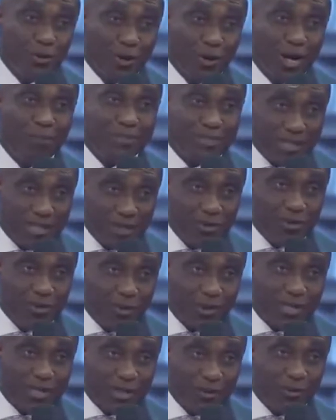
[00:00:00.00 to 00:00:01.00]
you. I'm telling
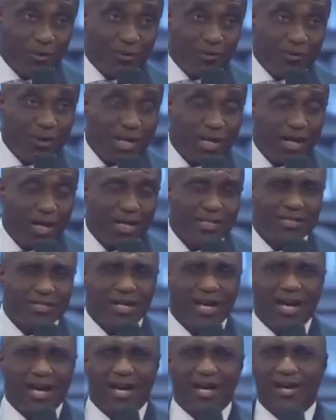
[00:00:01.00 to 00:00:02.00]
you what I know. I
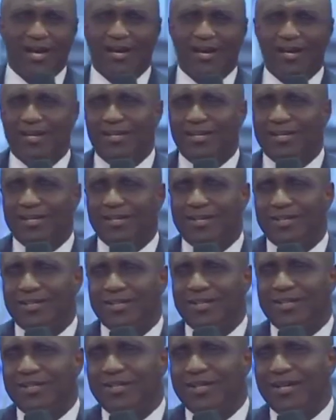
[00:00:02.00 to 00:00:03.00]
said, ah,
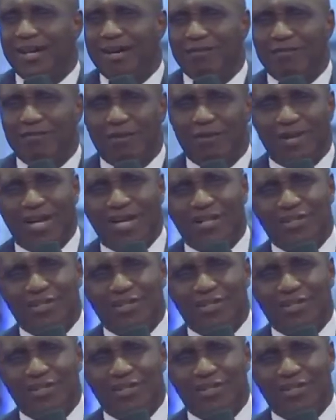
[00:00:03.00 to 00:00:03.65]
I've never